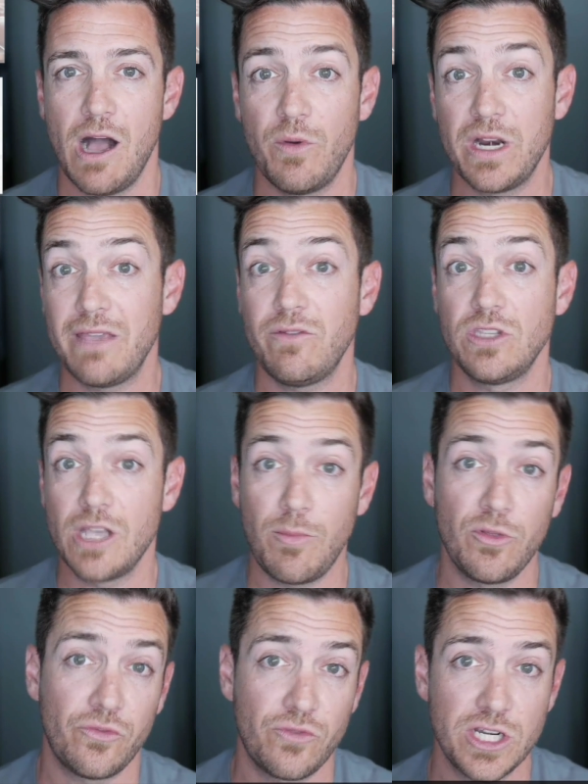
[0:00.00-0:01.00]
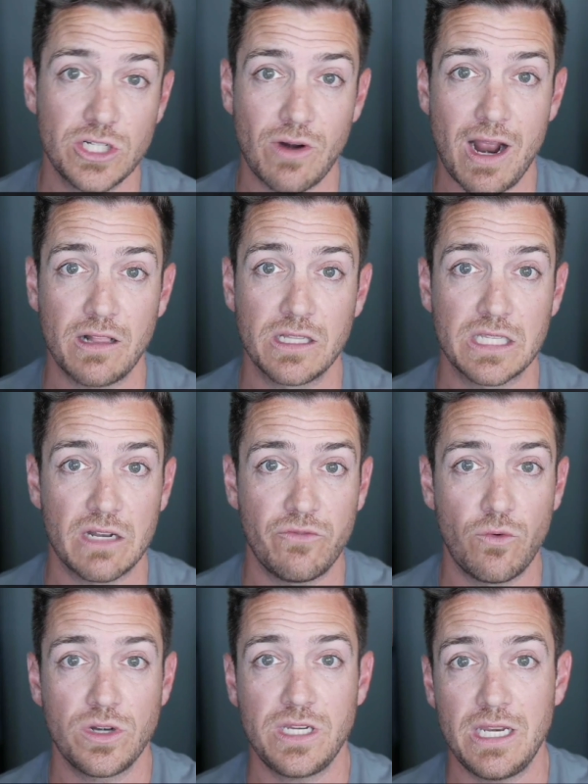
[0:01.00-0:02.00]
I want to give you double the free trial. Instead
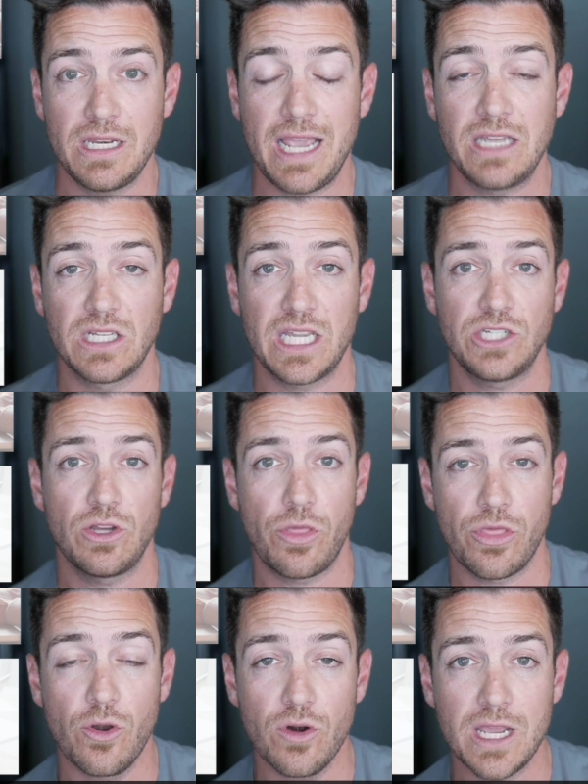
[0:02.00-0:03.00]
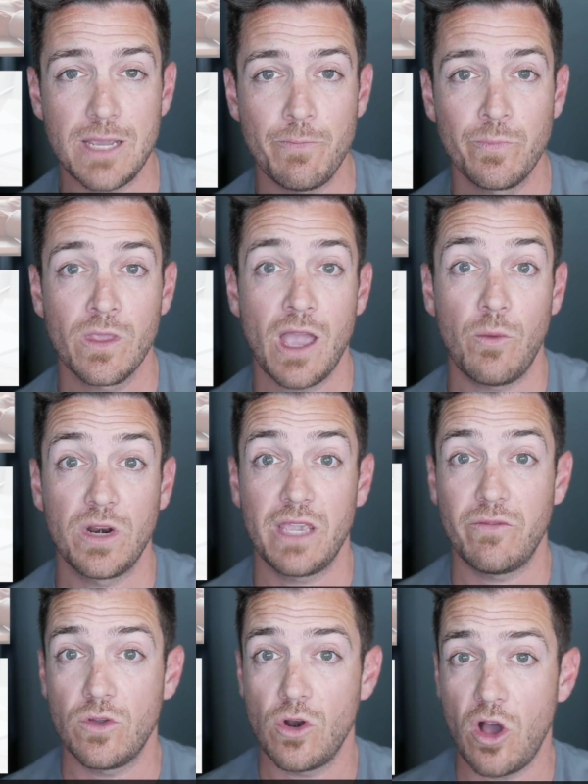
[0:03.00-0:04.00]
of 14 days, I'll get you 30. I want to
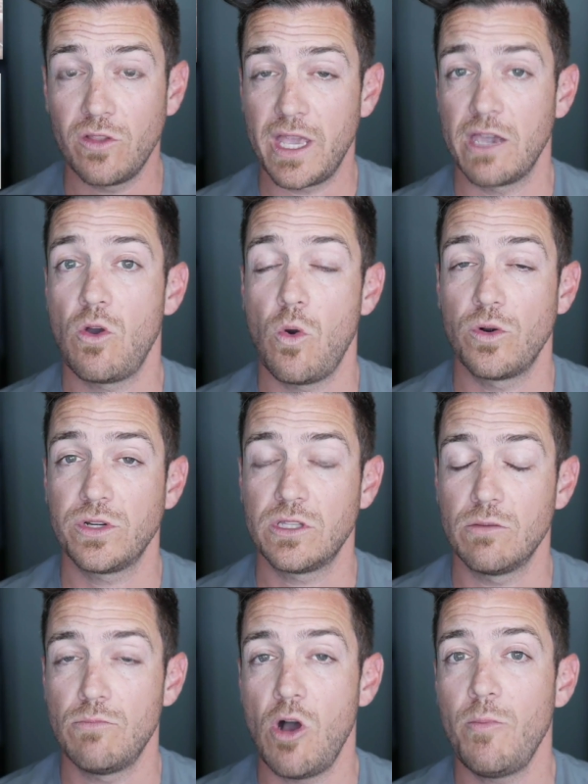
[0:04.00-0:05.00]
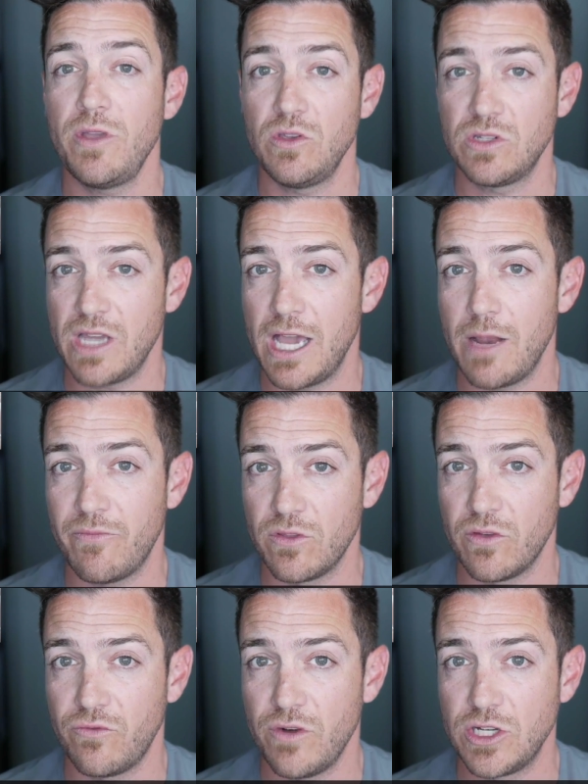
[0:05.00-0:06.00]
give you an online course the moment you sign up
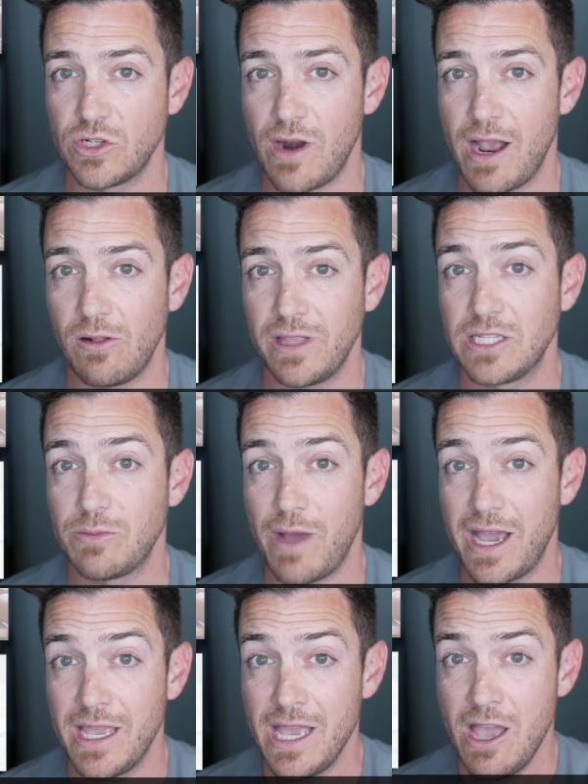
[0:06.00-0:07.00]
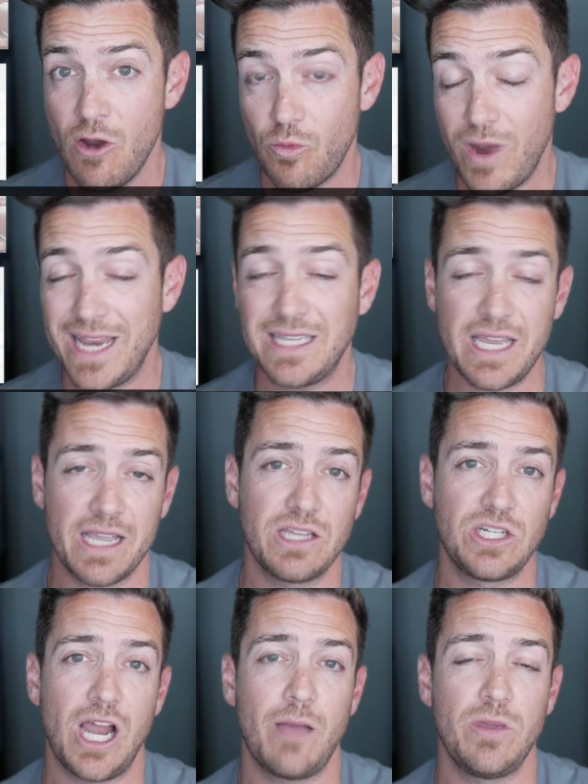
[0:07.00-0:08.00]
for the free trial. It's my Ready, Set,
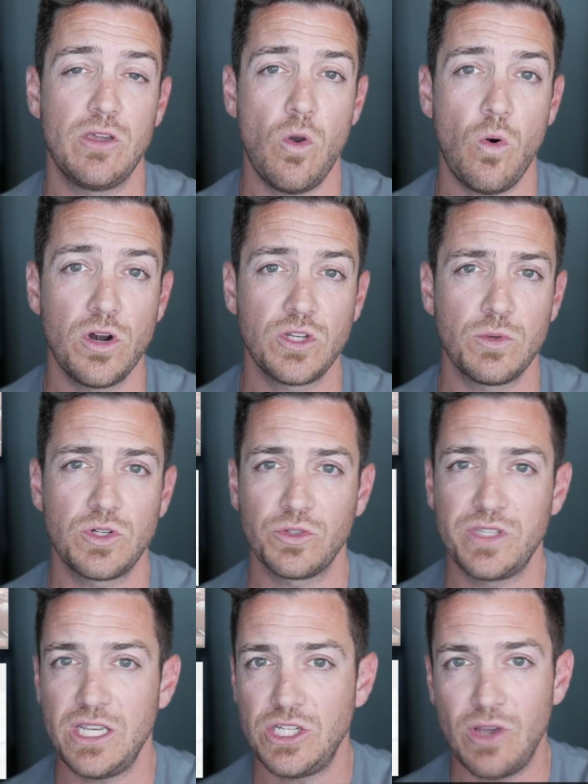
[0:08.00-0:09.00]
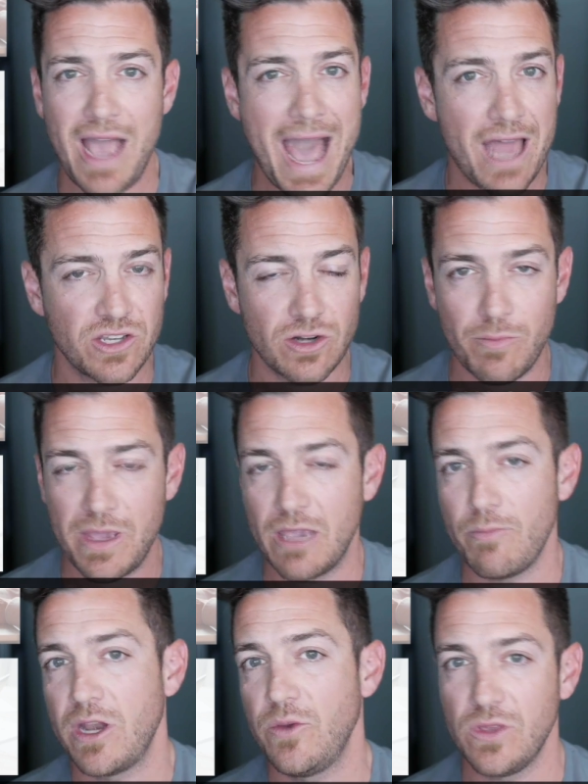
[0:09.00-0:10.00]
Kajabi course, which will teach you how to start
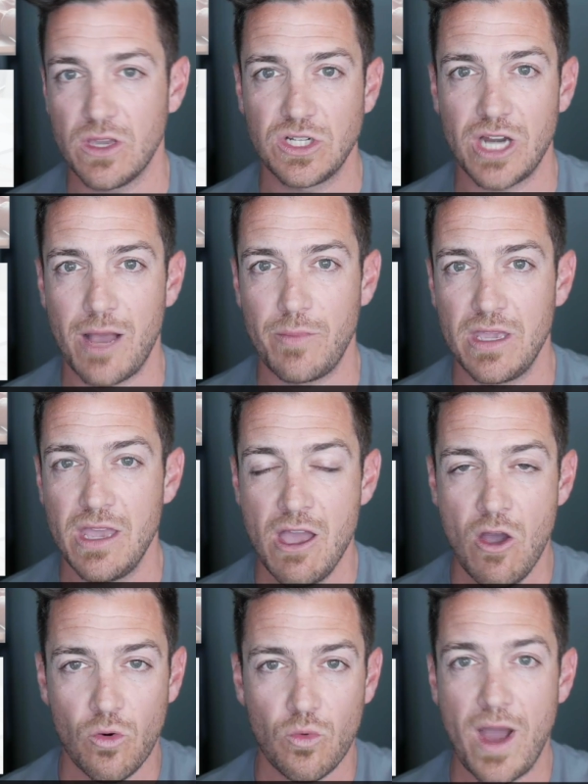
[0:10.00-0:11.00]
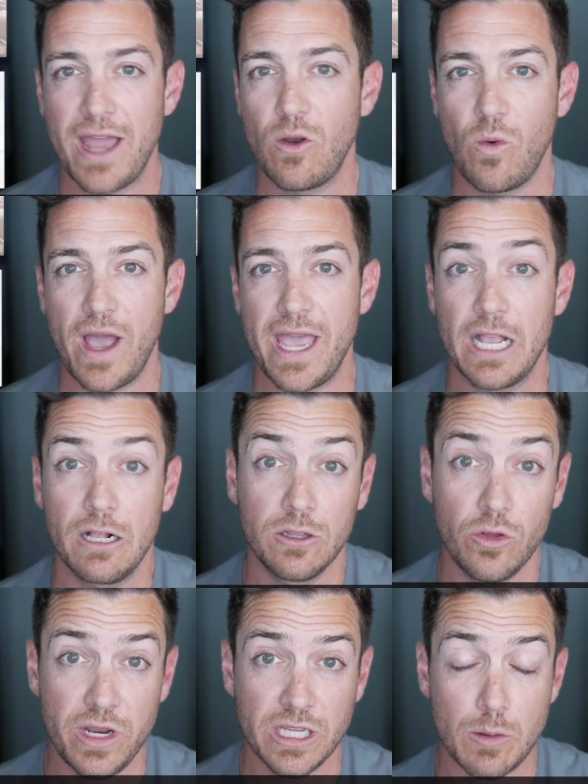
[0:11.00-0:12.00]
making money with Kajabi right away,
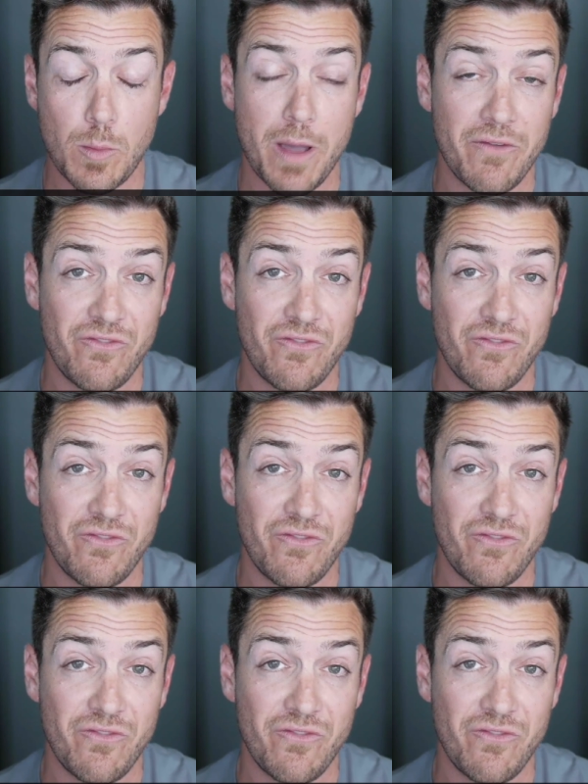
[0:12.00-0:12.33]
including some of my